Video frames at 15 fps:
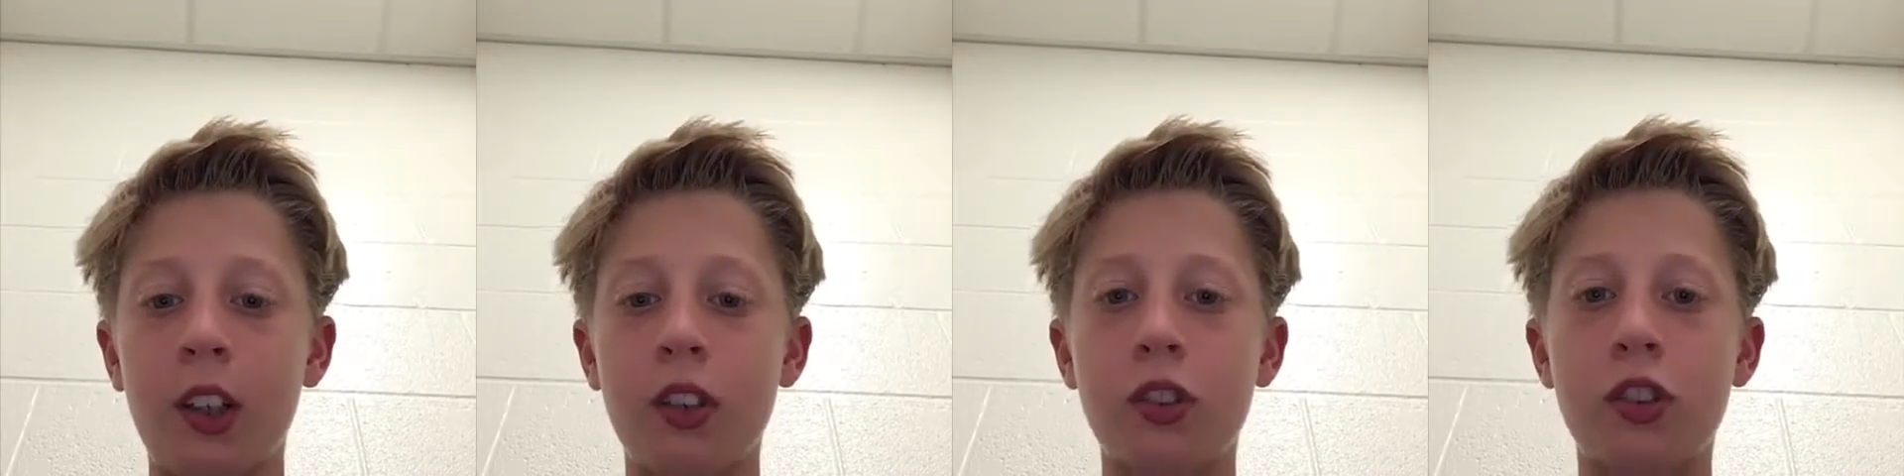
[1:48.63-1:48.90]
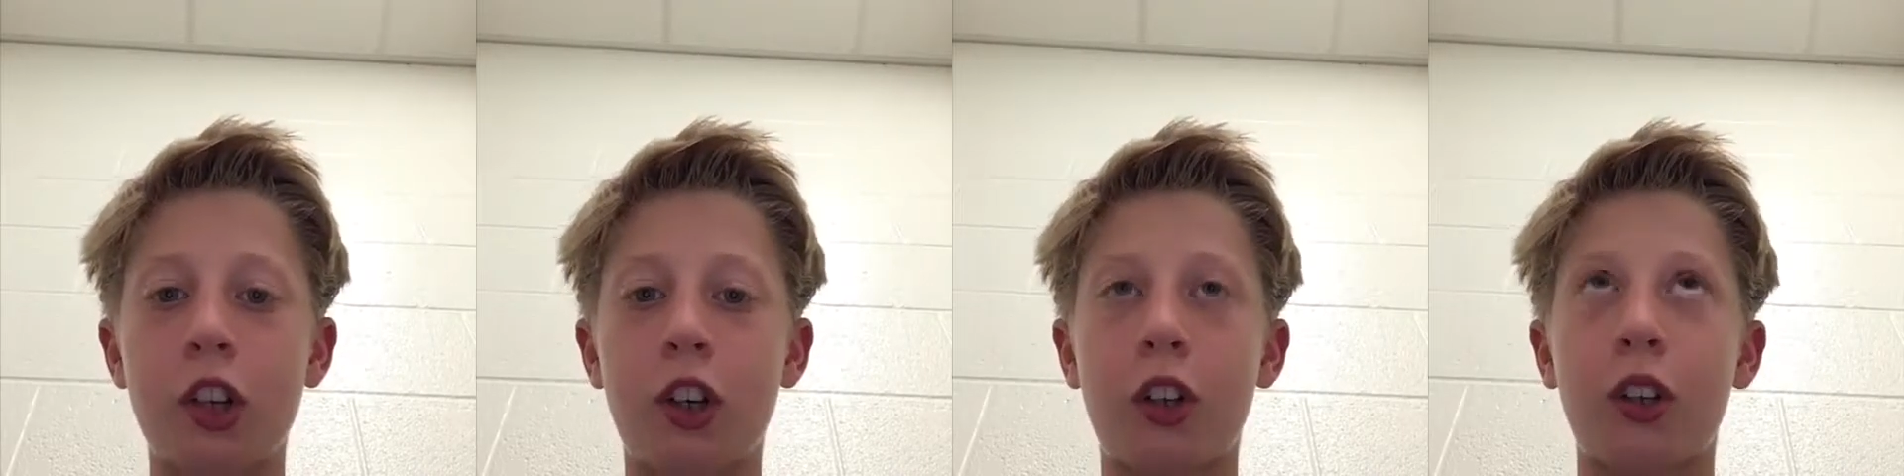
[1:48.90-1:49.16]

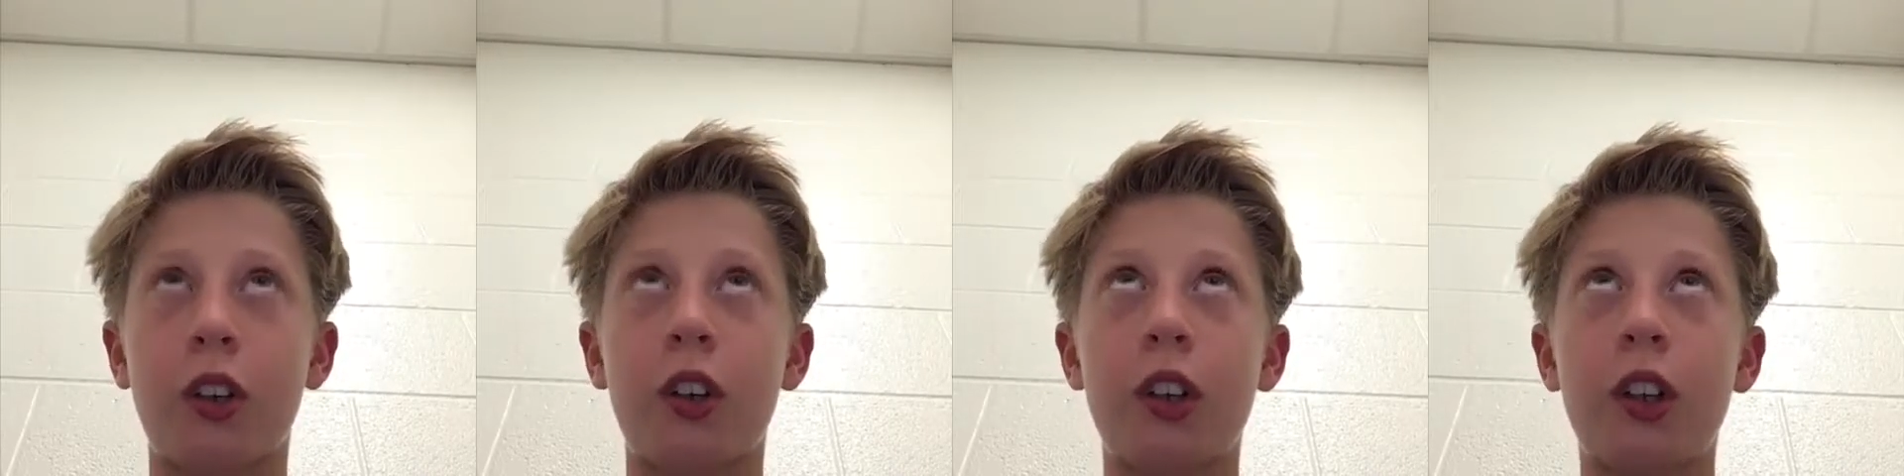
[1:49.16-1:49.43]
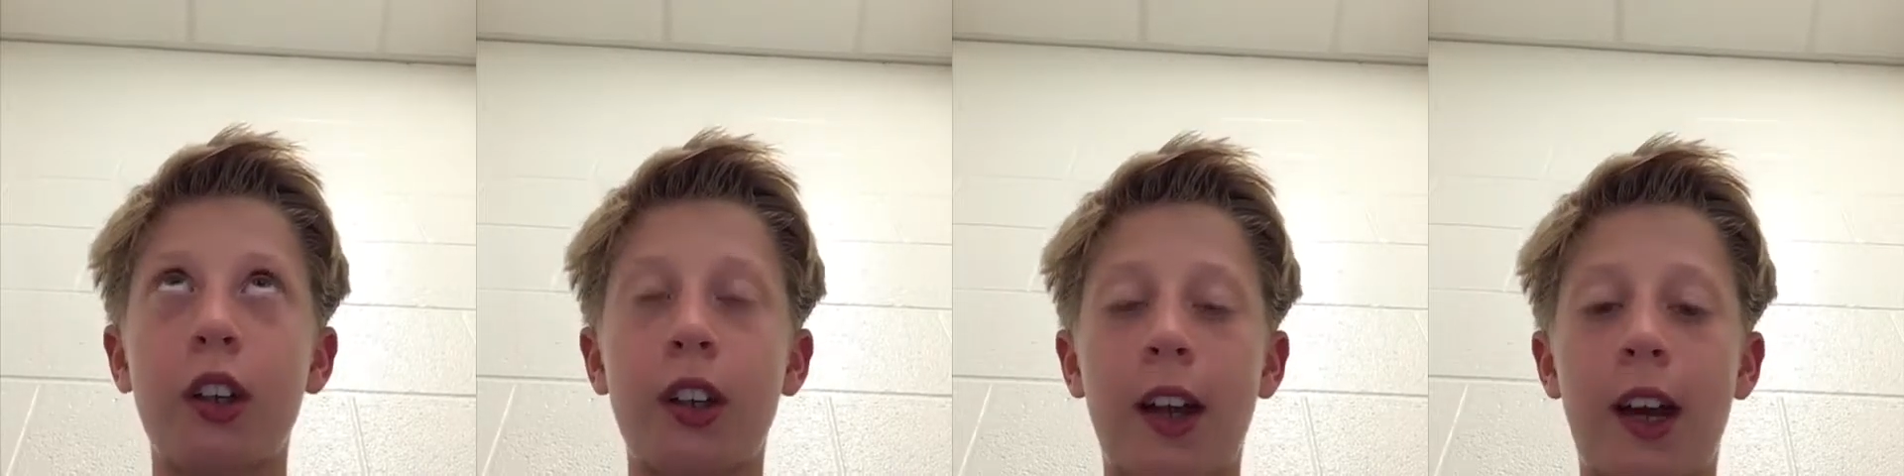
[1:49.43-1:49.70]
So
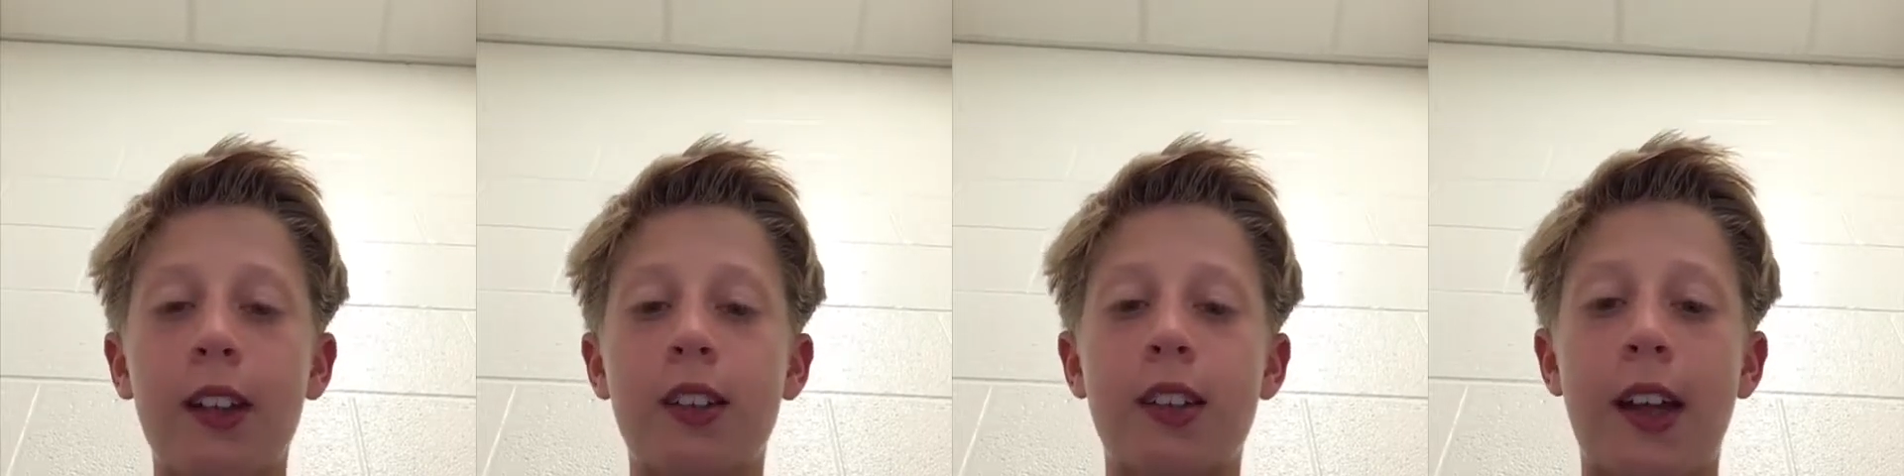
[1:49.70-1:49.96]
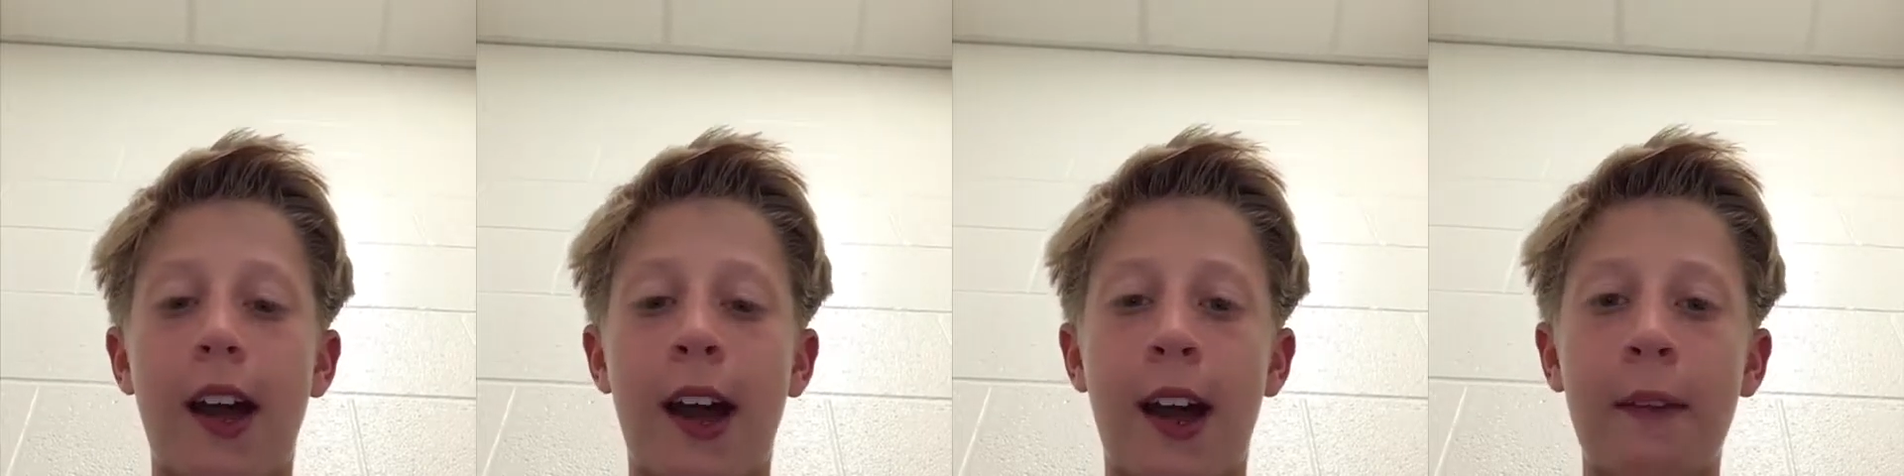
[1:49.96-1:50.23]
he has
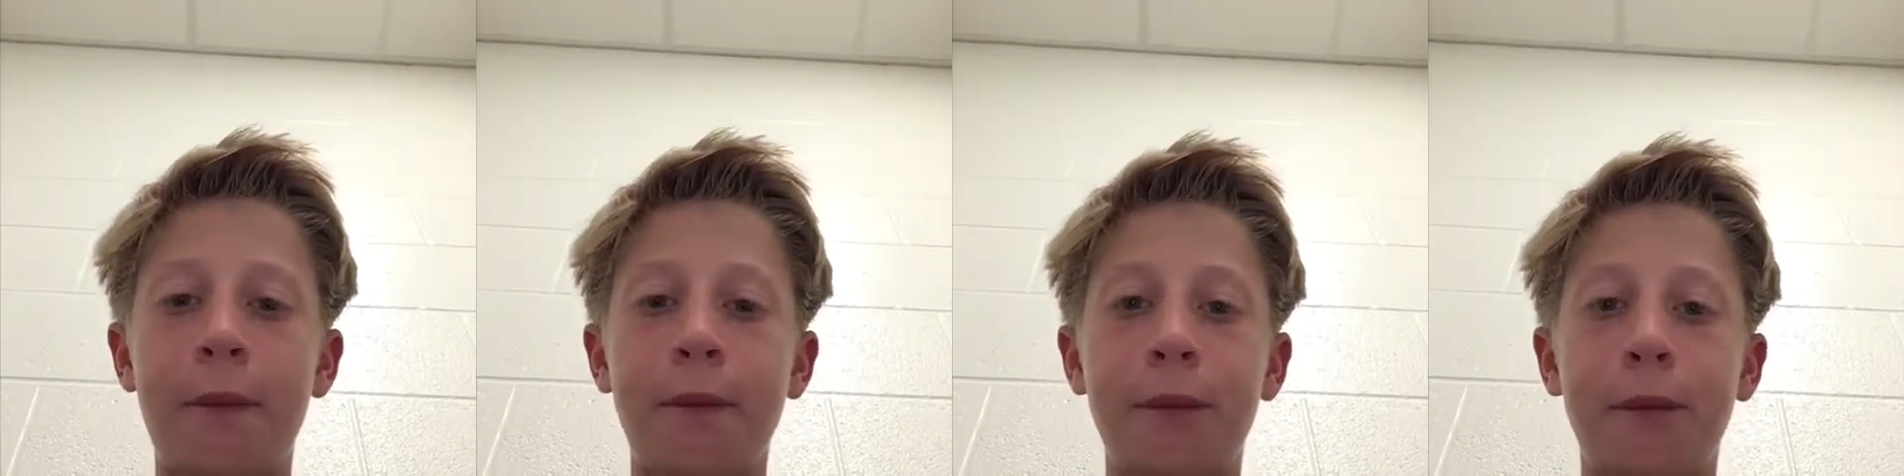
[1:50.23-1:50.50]
that.